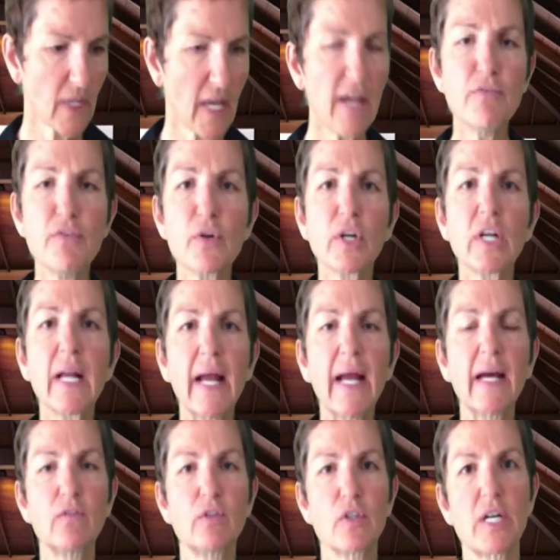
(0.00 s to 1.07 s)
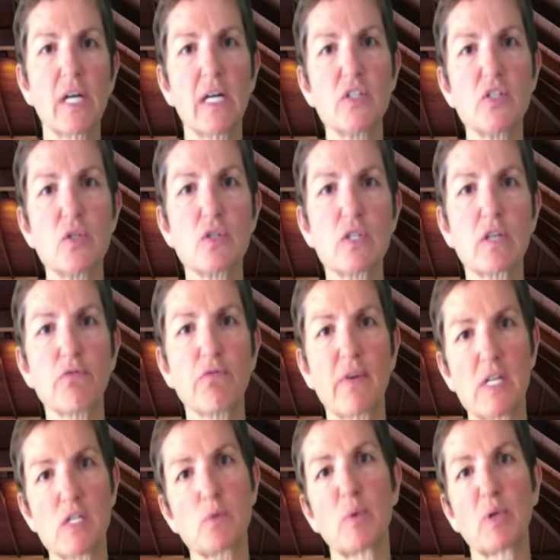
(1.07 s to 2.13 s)
If you're going to advertise using
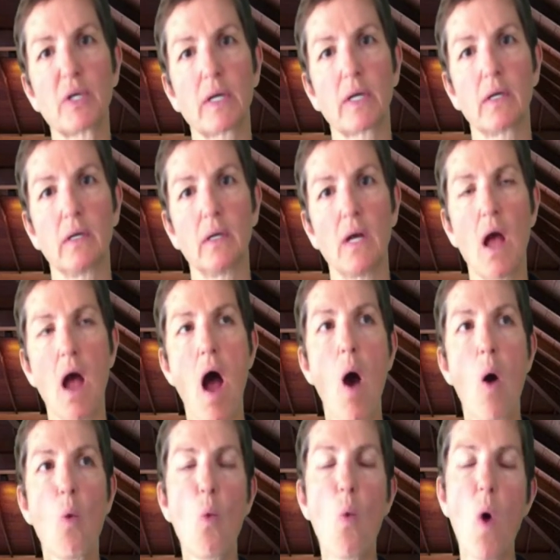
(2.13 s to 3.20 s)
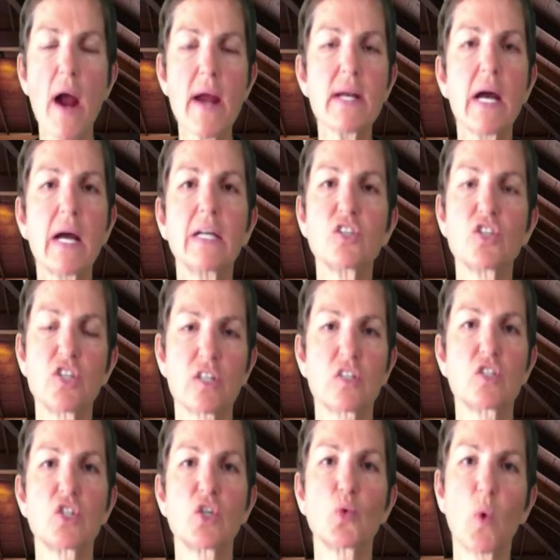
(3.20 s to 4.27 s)
Facebook, why not
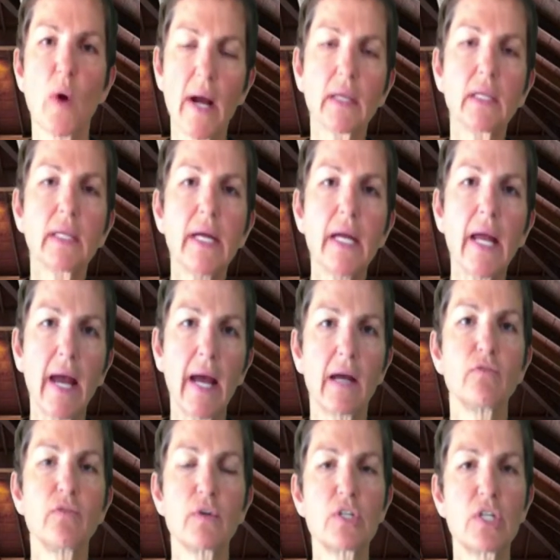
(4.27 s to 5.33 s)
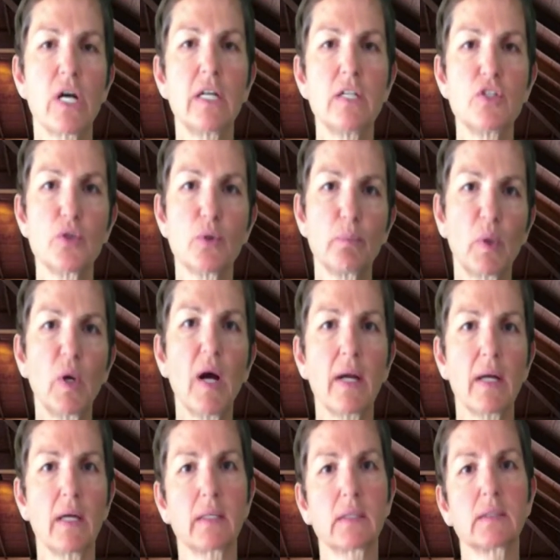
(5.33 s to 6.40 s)
just directly advertise your
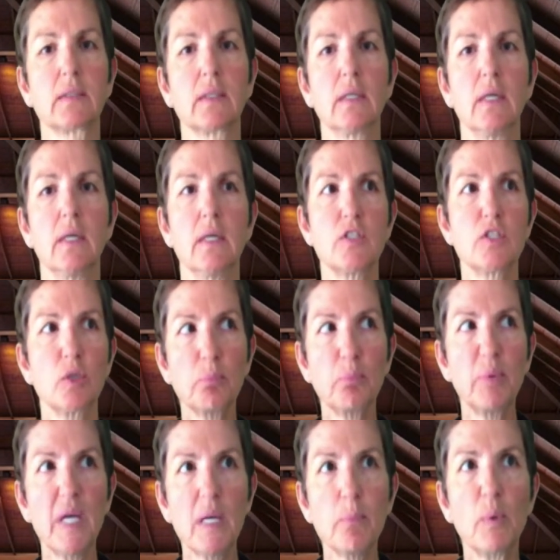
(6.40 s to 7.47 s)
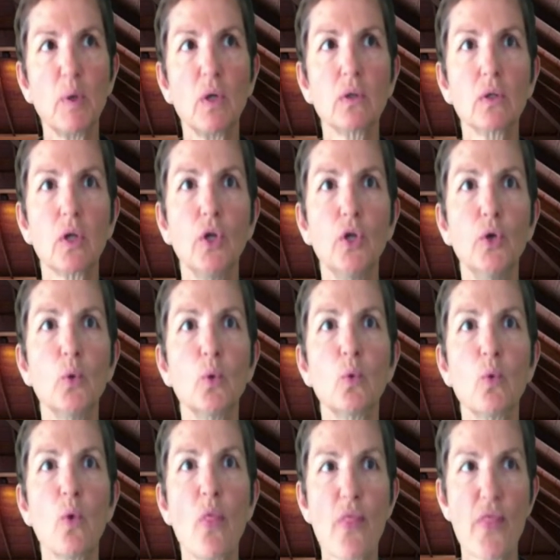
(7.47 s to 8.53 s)
products to people
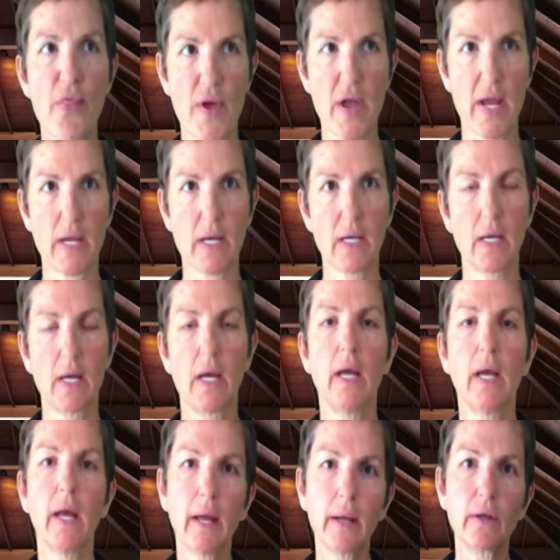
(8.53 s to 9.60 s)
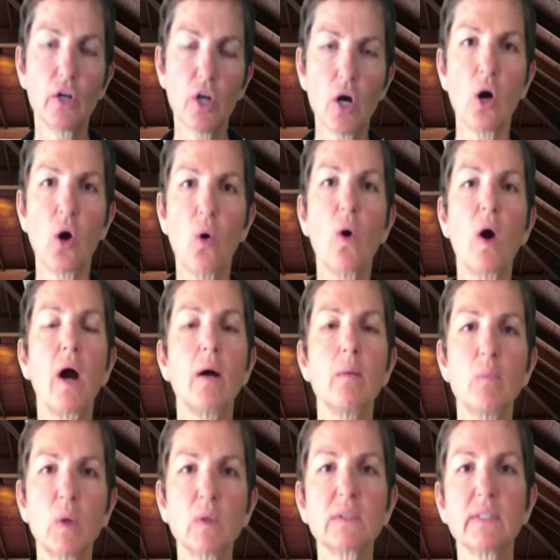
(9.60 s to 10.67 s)
you think and know are
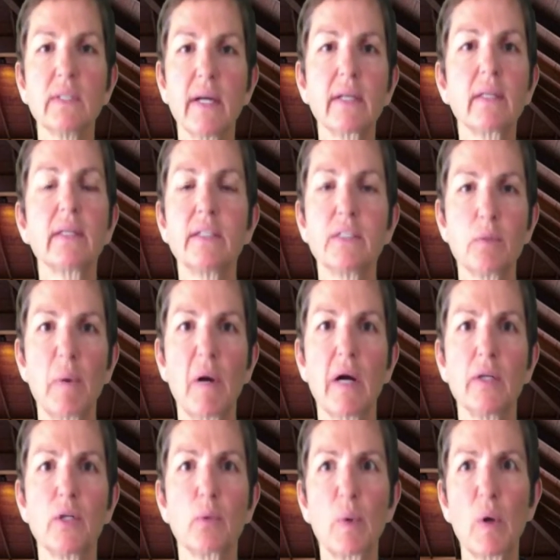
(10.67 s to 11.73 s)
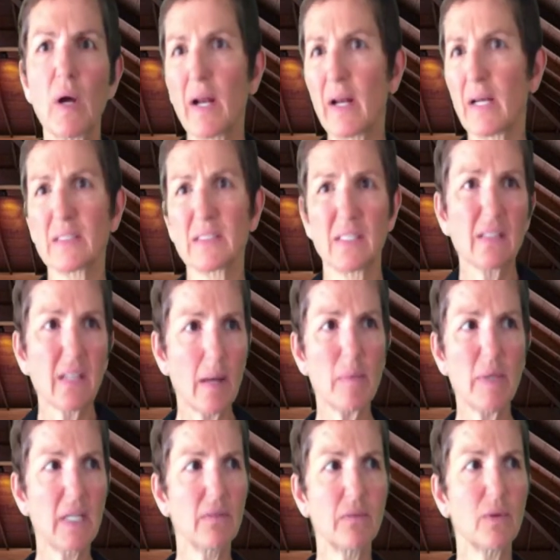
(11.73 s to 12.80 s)
most likely to buy your products? And let
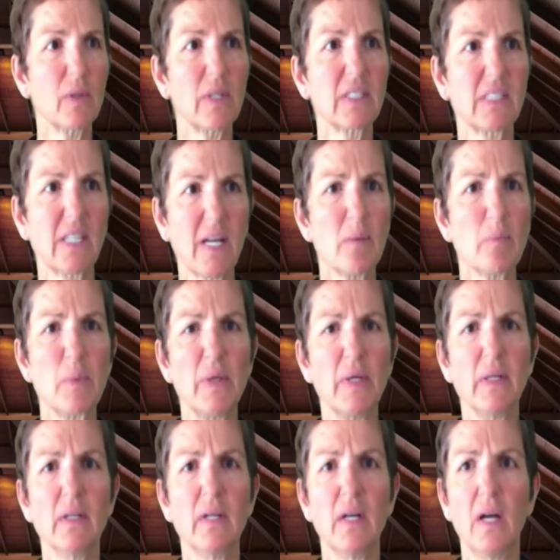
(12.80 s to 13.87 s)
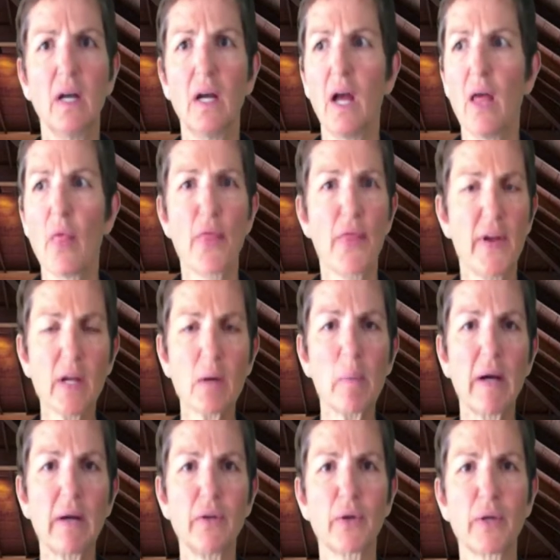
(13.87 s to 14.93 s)
me give you an example. Think
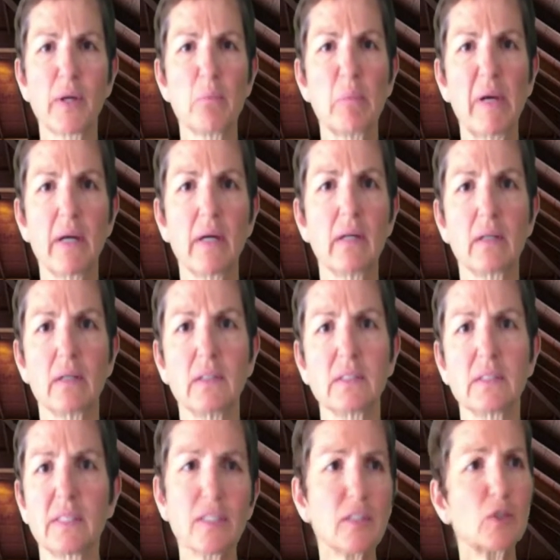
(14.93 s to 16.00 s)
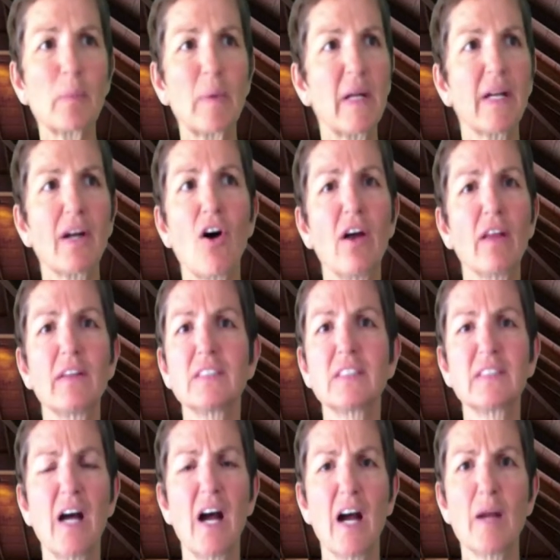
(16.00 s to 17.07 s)
about your competitors. They're spending all
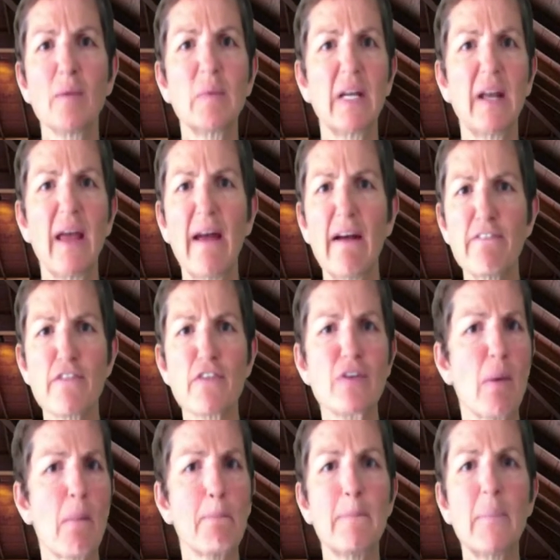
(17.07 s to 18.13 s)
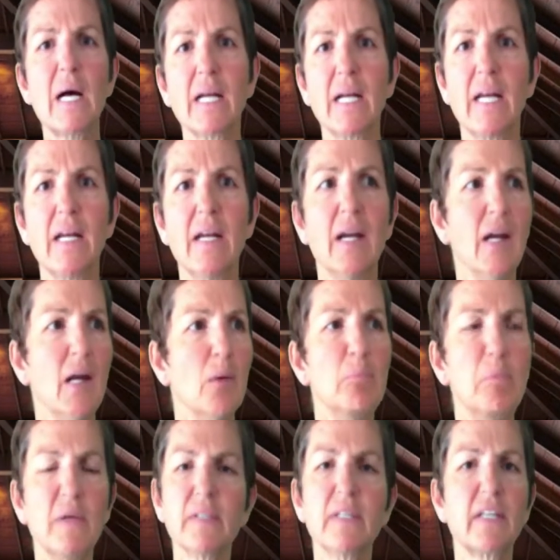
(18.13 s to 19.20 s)
this time and effort and money
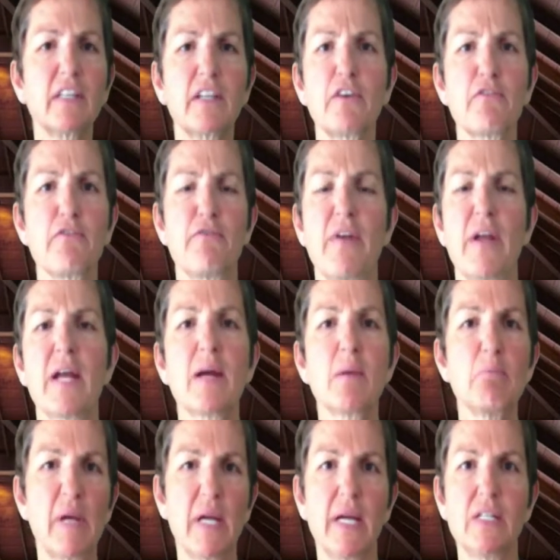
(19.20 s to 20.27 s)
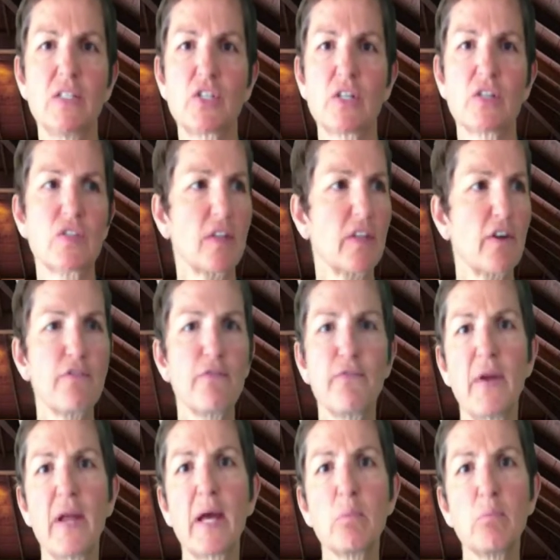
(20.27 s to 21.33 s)
building their fan pages and their
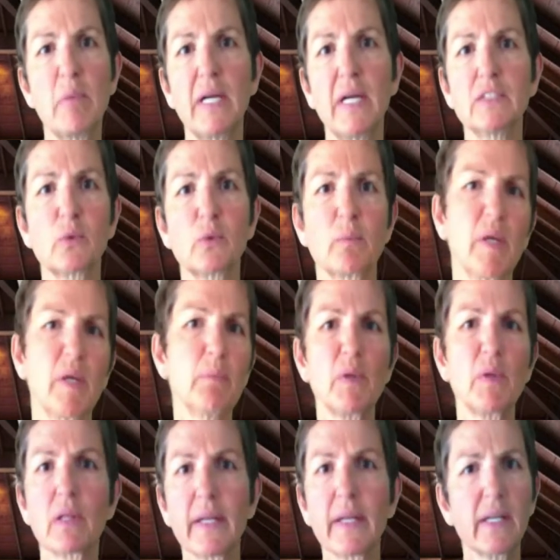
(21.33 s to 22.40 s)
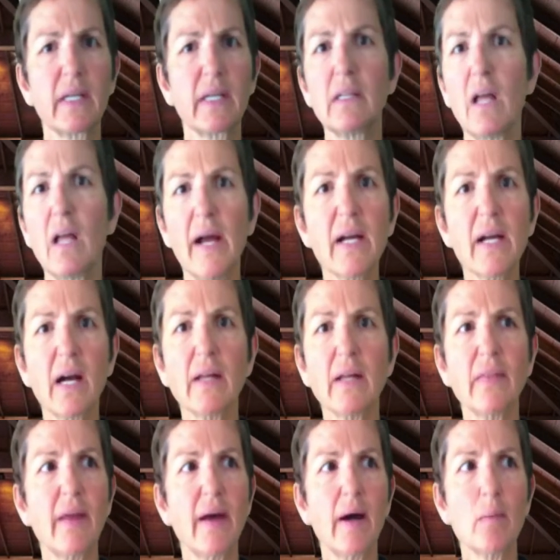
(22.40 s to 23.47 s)
fan base with people clicking like
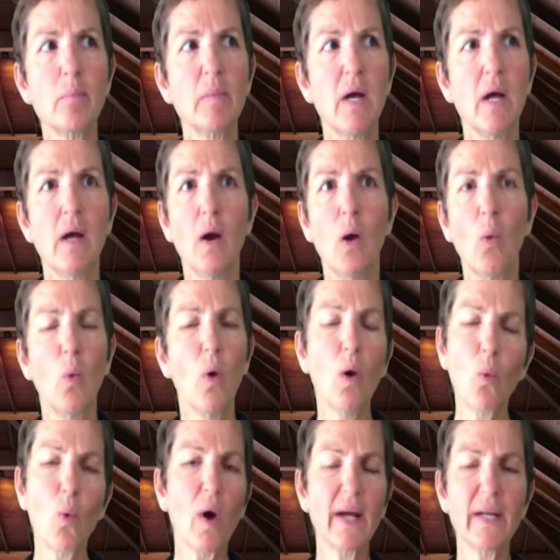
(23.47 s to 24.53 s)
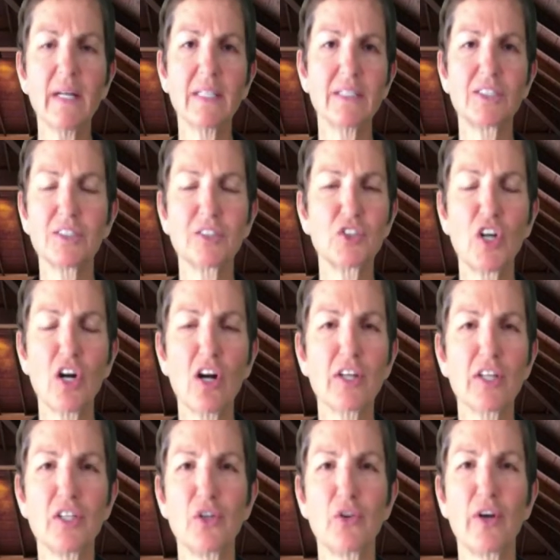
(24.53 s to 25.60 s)
on them. Well, why not just
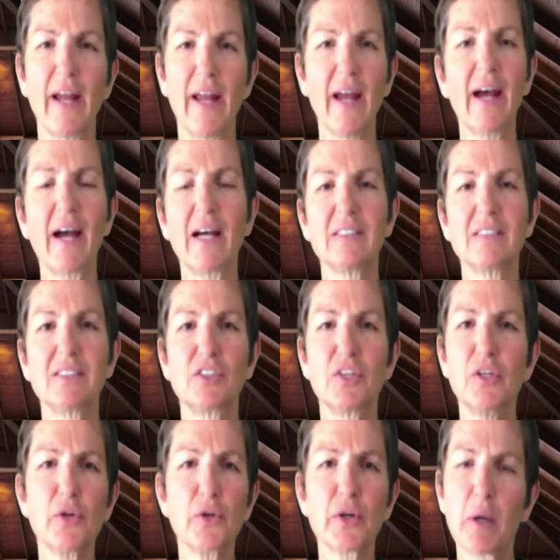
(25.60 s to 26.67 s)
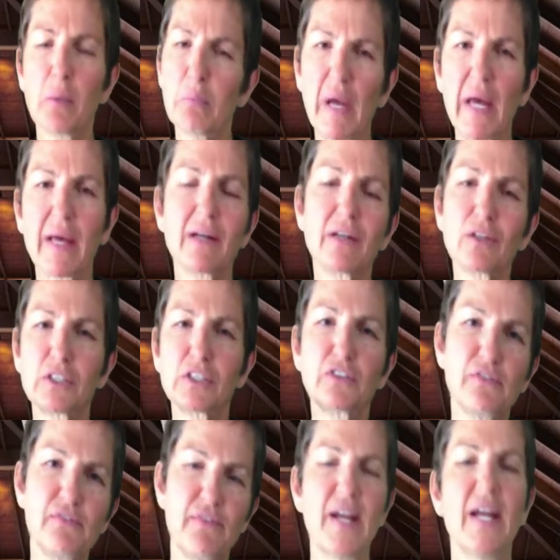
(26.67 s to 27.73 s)
target your ads to your
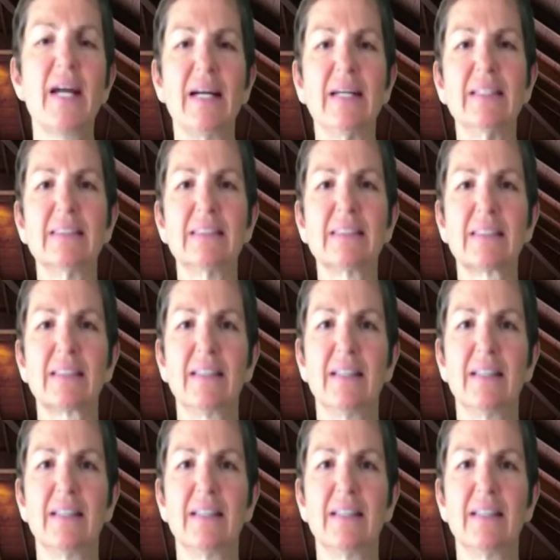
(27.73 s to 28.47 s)
competitors' fans?